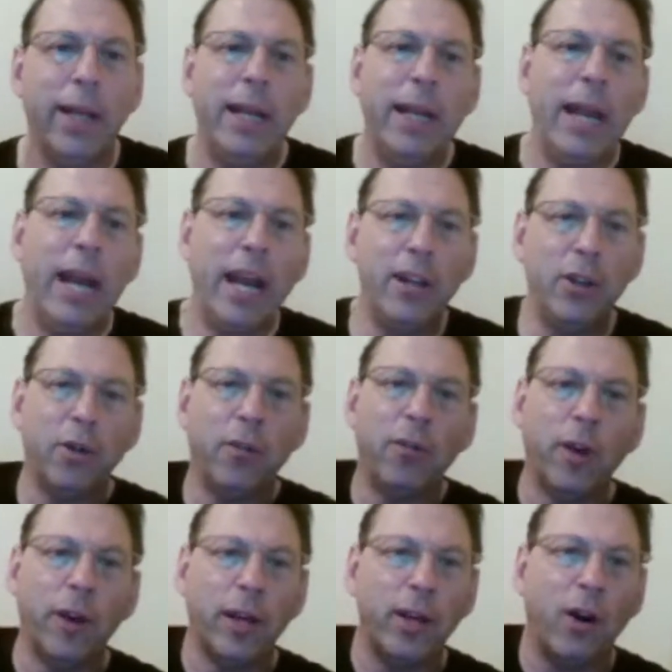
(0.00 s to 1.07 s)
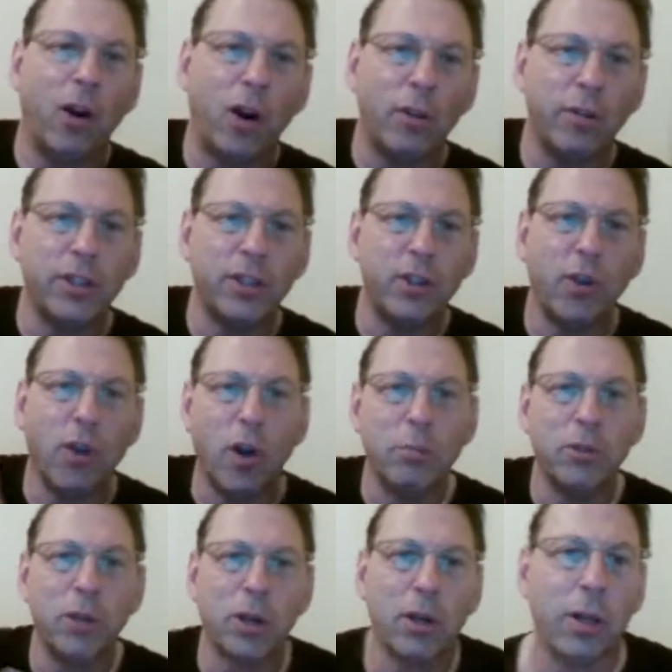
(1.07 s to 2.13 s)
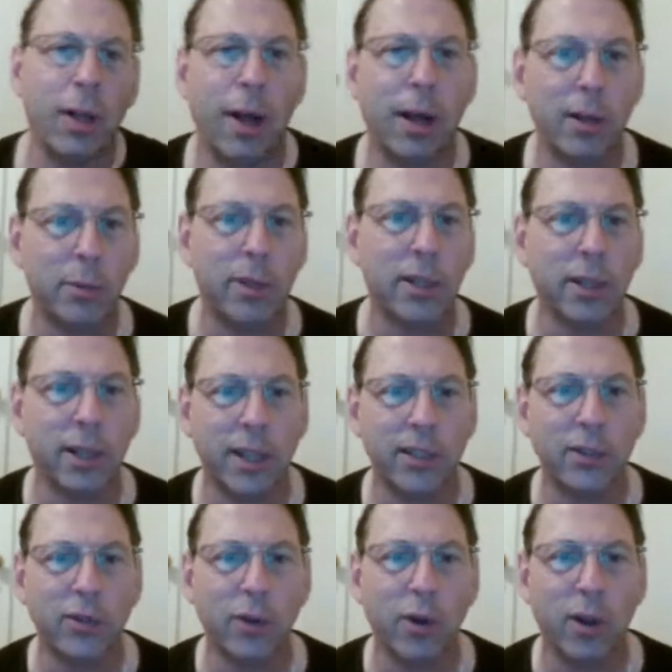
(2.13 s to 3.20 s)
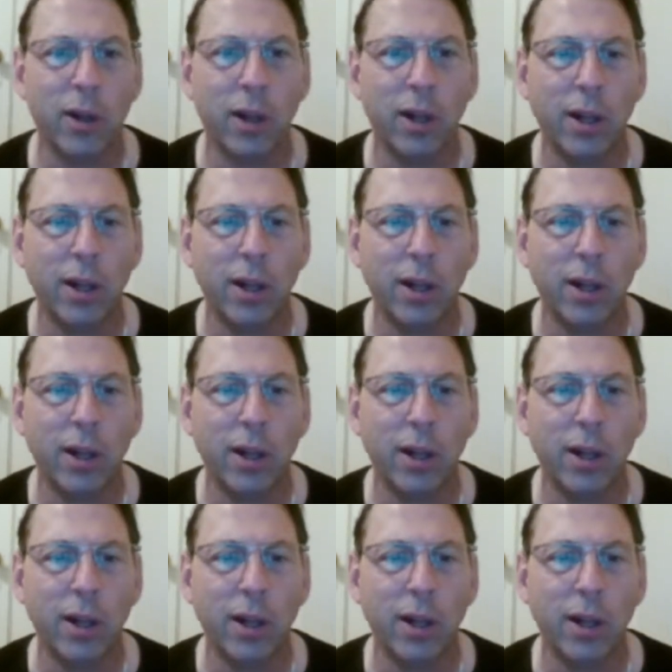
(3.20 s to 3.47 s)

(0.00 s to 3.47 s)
and your fucking arteries in your arms are clogged with cholesterol,